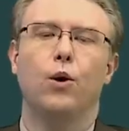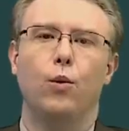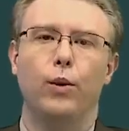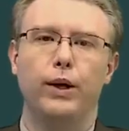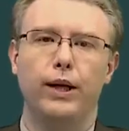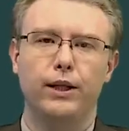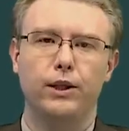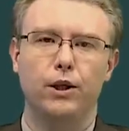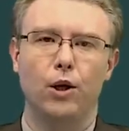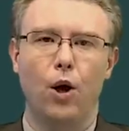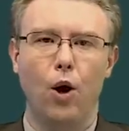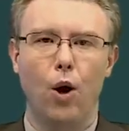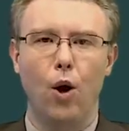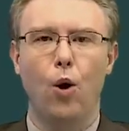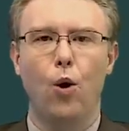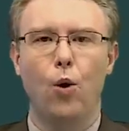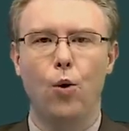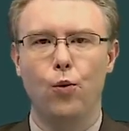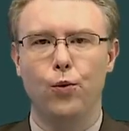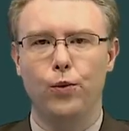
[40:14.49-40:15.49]
We need to
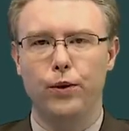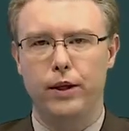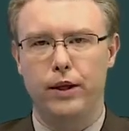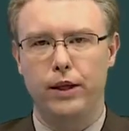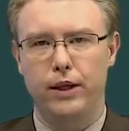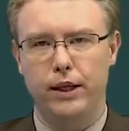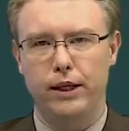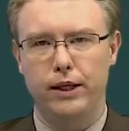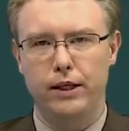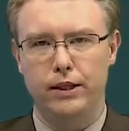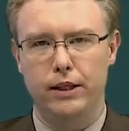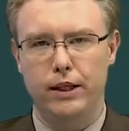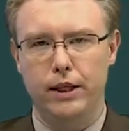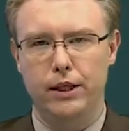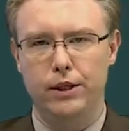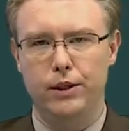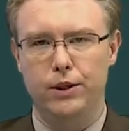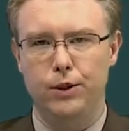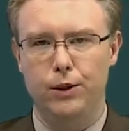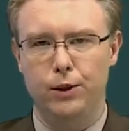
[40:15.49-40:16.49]
own these
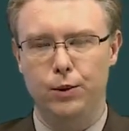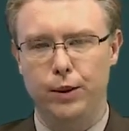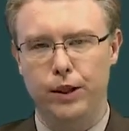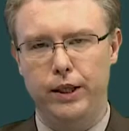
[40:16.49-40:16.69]
issues.